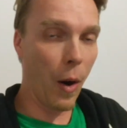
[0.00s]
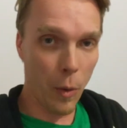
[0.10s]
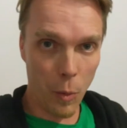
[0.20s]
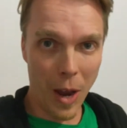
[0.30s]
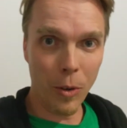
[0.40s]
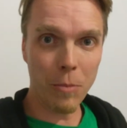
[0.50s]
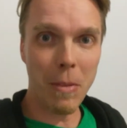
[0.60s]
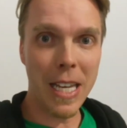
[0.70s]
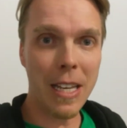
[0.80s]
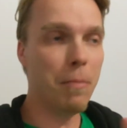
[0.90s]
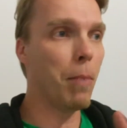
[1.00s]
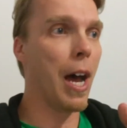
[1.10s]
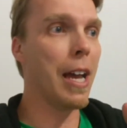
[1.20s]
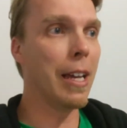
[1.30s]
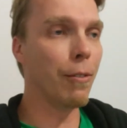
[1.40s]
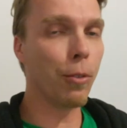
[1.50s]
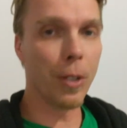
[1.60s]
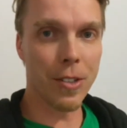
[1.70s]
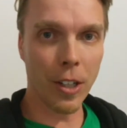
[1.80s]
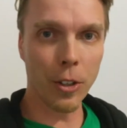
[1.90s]
around me by
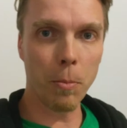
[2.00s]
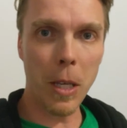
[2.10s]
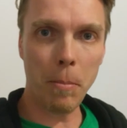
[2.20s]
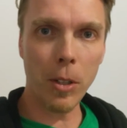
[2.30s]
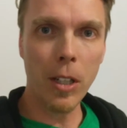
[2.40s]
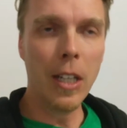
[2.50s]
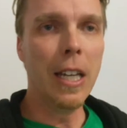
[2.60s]
influencing other people?